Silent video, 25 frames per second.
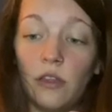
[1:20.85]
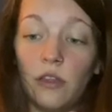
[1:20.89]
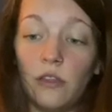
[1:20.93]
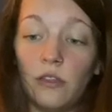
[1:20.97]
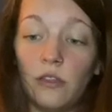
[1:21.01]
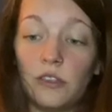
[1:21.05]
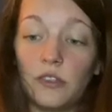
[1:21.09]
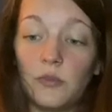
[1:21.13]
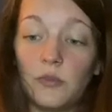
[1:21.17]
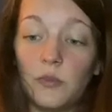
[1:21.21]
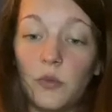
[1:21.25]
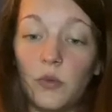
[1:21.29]

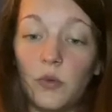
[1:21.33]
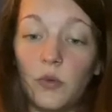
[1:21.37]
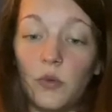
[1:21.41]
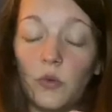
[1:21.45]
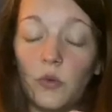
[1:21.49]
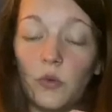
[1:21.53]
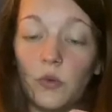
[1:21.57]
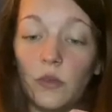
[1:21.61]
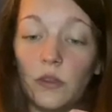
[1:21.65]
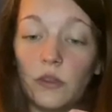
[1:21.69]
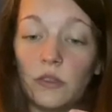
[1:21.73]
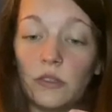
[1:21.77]
the
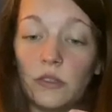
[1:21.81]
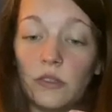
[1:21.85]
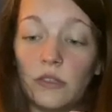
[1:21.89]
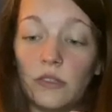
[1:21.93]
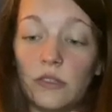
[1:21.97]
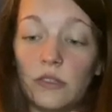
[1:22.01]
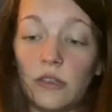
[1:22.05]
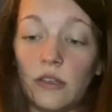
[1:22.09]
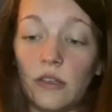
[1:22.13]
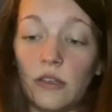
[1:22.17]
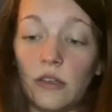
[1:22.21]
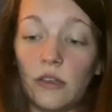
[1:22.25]

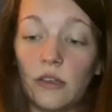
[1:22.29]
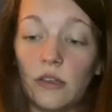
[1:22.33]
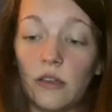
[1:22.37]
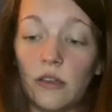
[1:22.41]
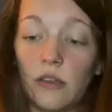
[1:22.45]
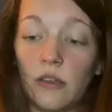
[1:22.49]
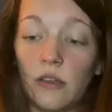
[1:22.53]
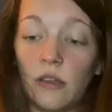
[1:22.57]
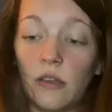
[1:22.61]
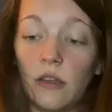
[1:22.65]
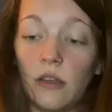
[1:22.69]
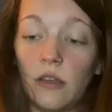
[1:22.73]
spoons
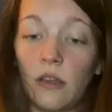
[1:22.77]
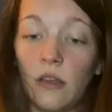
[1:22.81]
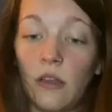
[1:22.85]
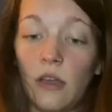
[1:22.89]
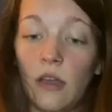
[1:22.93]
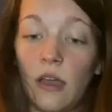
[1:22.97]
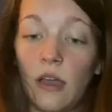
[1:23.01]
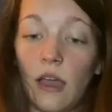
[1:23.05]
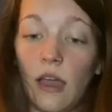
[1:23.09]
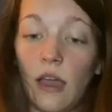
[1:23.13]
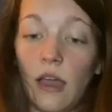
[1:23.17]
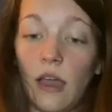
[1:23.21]

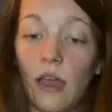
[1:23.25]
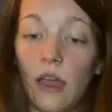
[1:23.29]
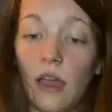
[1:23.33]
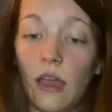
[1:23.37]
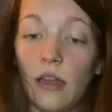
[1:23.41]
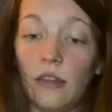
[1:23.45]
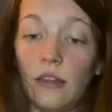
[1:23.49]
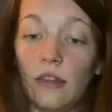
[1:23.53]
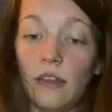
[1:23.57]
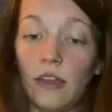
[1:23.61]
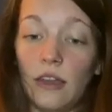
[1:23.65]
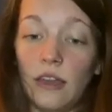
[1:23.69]

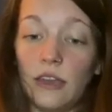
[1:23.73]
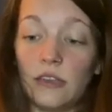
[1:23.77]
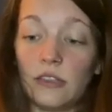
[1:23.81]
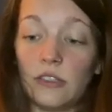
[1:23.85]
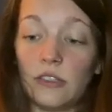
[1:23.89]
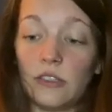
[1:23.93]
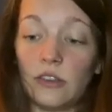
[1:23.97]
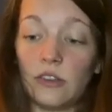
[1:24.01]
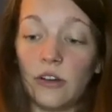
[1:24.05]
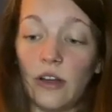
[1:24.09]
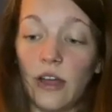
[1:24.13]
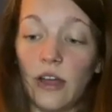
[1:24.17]
on the
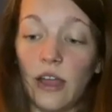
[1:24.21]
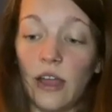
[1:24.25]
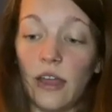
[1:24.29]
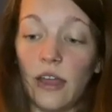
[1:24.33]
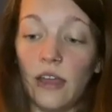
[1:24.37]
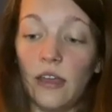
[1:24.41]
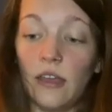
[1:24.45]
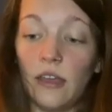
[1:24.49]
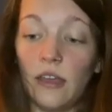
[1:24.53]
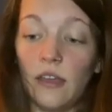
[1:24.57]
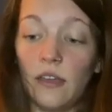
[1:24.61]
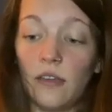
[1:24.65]
Easter
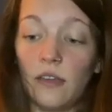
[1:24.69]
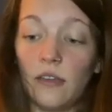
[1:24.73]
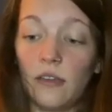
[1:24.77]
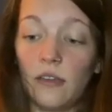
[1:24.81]
egg